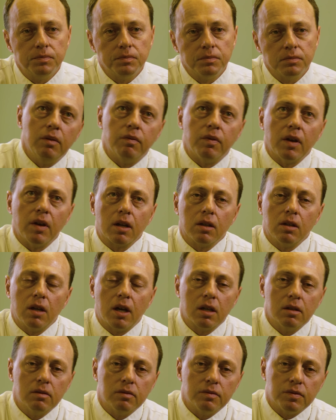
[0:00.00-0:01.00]
We've a
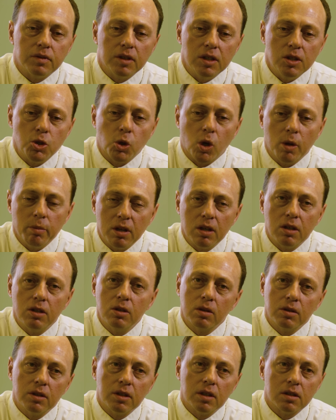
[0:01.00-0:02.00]
lot of enjoyment in
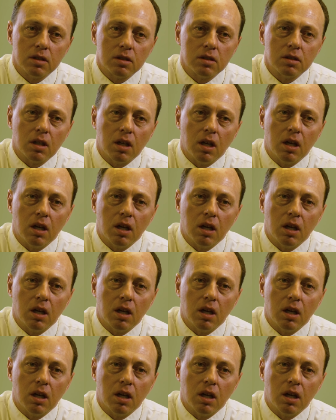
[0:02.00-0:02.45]
doing this.